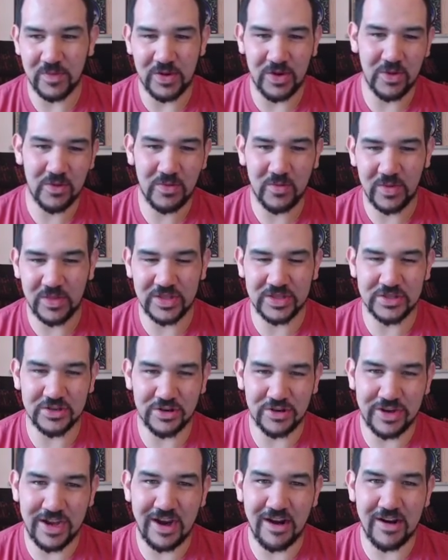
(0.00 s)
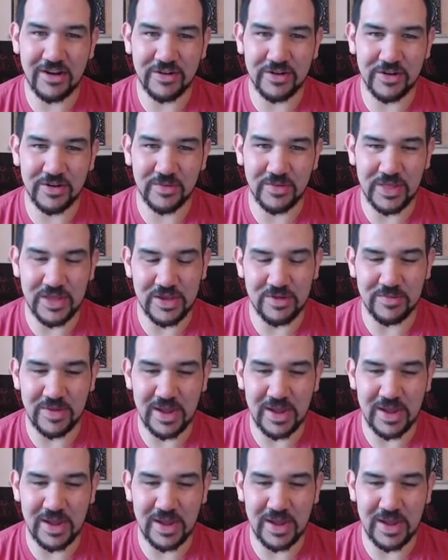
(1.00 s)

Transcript: you know, with a certain character that you